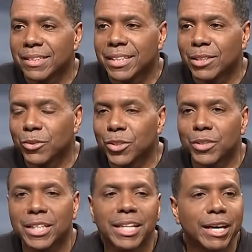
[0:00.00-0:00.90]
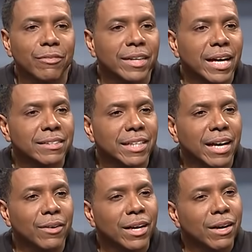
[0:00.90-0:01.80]
And when you get to heaven, I say,
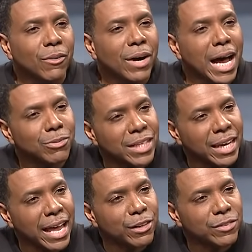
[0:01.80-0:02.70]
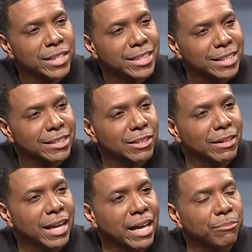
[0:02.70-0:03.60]
well, how was the last 10 years of your
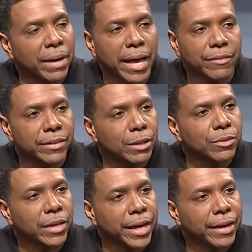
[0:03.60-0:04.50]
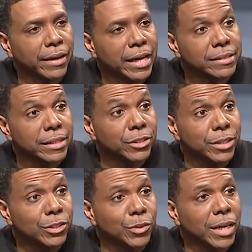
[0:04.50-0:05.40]
life? Pastor, it was hell. I said, you
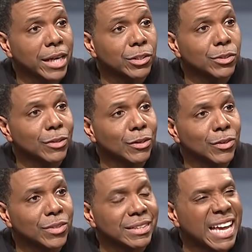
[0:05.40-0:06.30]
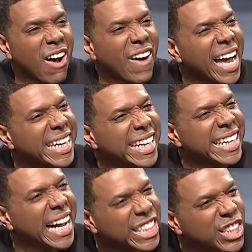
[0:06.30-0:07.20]
didn't do what I told you to do. No, I didn't.
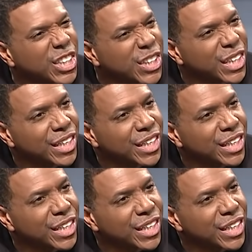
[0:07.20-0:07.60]
I should have.